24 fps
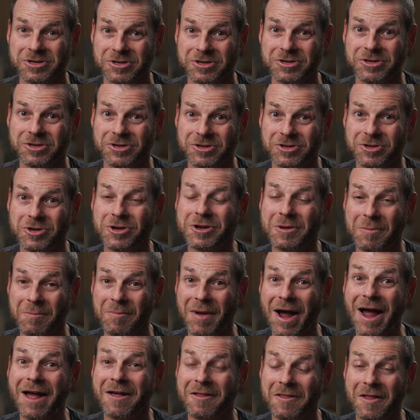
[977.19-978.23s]
you can
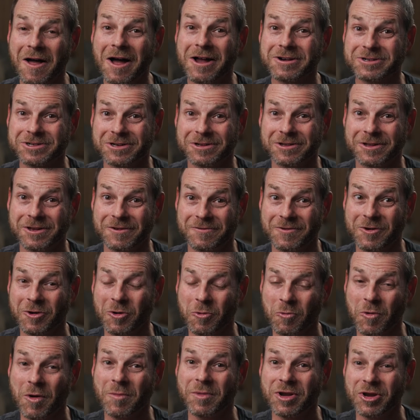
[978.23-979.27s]
biologically, if you're
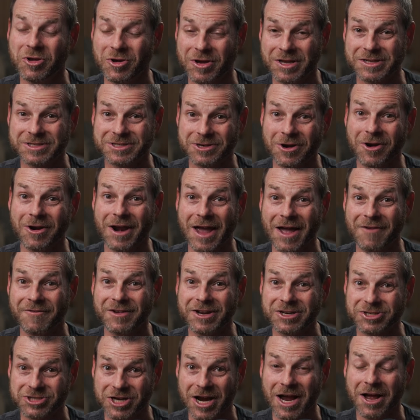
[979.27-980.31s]
a woman, you can start having
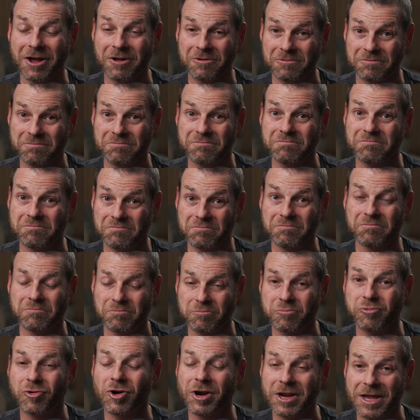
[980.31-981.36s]
a child
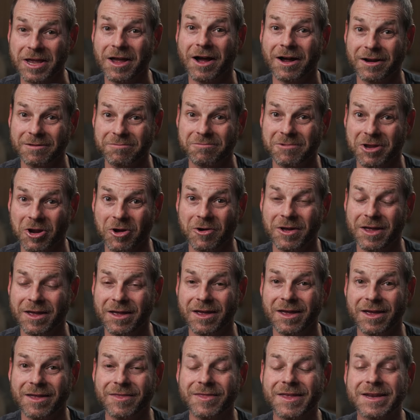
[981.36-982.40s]
pretty young,
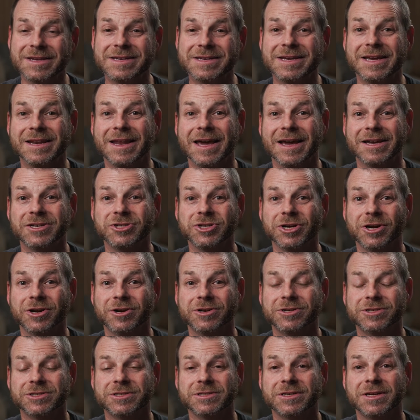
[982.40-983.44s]
in the teenage
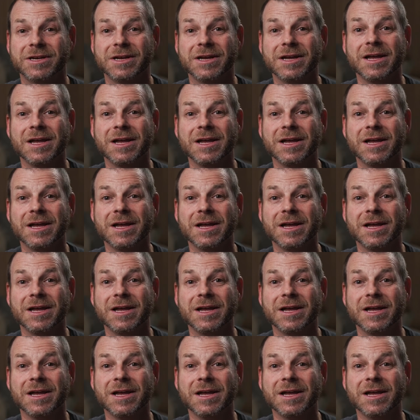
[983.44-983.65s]
years.